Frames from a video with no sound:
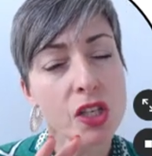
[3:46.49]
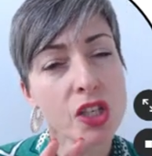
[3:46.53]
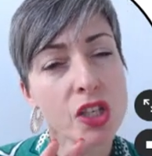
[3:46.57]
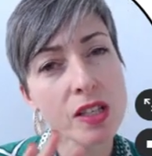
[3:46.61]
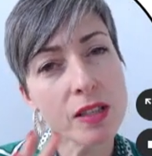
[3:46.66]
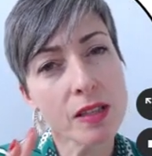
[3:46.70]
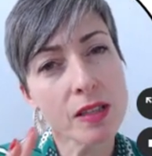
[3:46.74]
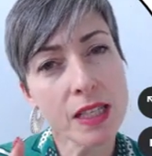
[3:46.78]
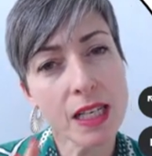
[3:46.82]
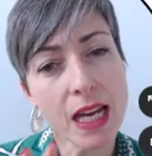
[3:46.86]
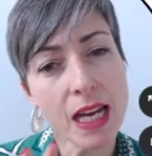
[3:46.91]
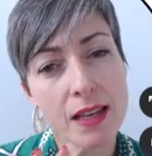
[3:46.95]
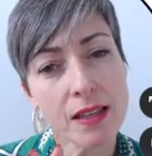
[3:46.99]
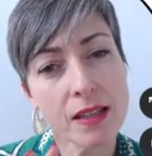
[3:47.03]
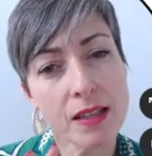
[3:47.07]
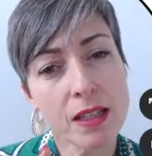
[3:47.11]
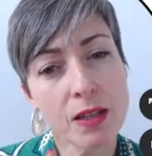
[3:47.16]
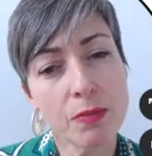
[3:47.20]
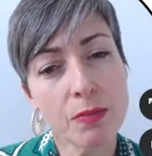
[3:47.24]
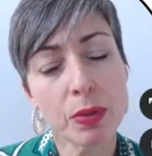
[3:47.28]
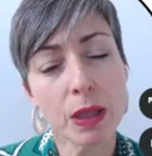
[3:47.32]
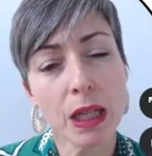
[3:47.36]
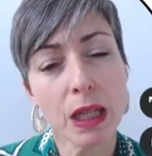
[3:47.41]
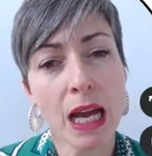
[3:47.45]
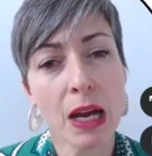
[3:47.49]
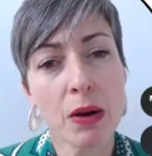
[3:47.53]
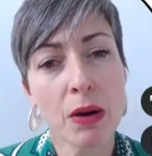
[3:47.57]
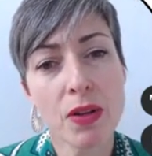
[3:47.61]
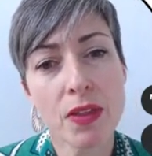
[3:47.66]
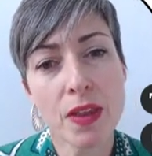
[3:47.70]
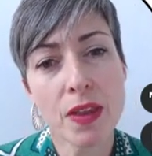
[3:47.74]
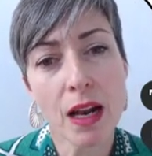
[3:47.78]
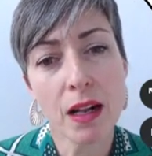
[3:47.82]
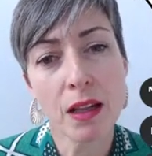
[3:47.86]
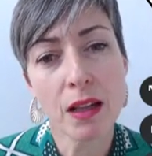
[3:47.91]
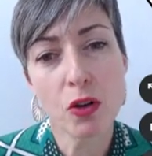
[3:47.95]
So just test and
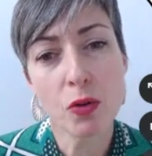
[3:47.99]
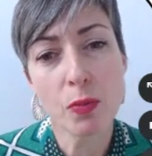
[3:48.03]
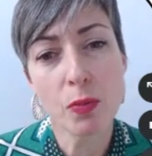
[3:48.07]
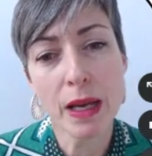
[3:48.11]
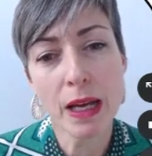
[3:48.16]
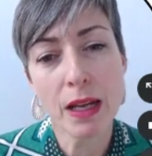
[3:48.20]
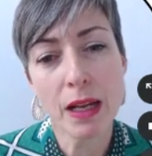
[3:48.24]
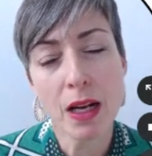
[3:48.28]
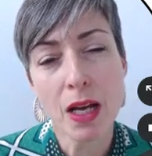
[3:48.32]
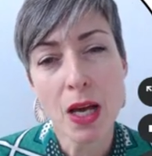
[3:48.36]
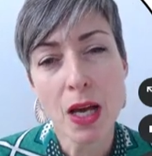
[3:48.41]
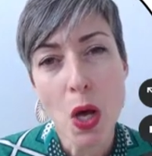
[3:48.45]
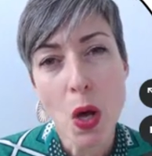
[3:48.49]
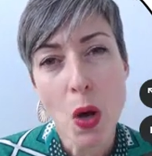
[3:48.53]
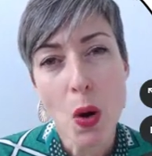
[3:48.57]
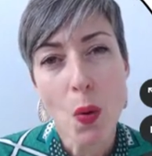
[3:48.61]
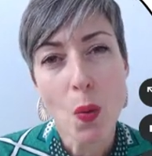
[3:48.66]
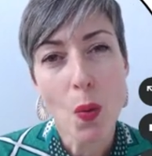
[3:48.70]
play with that a little bit.